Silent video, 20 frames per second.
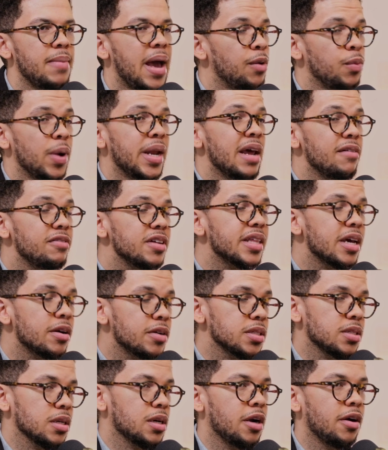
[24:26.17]
And whenever there
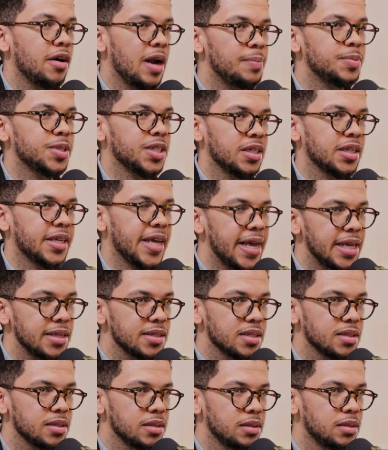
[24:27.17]
is a corruption
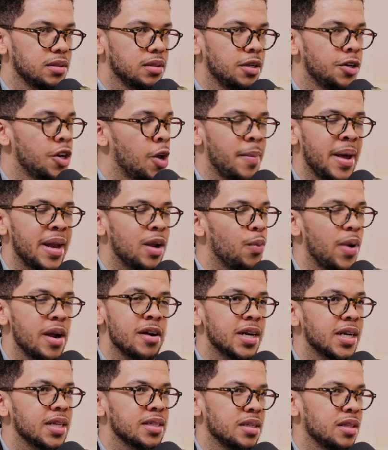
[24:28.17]
case, no matter where
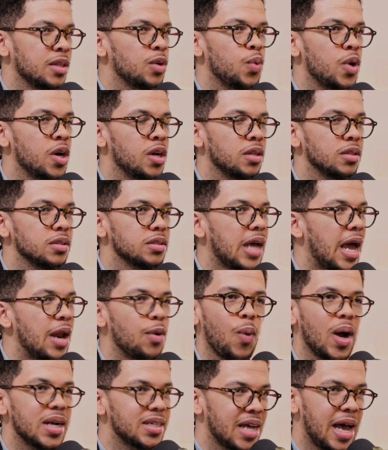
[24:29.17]
it is in the world and
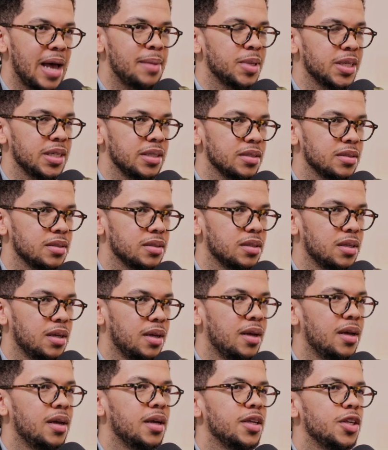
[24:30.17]
what time it is,
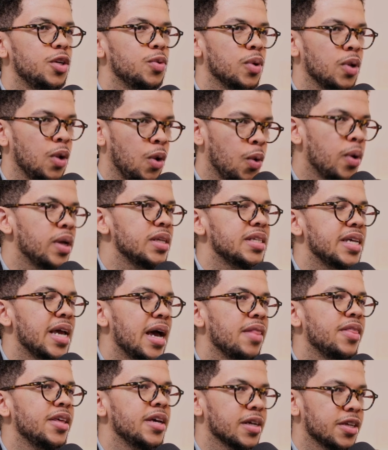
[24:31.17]
you will always
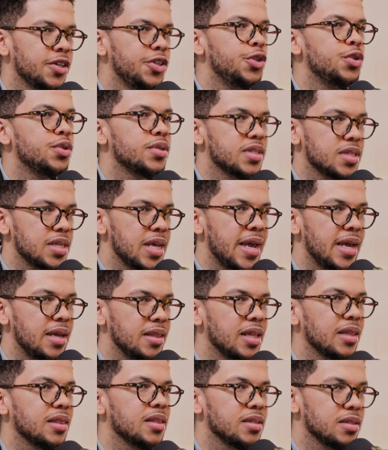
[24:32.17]
hear the accused say
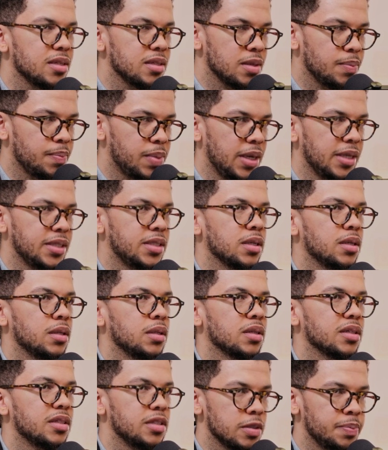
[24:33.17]
that this is a political
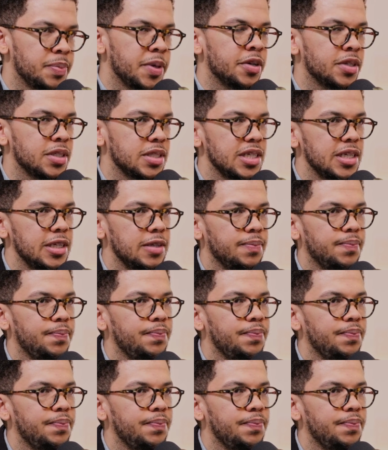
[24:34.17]
conspiracy.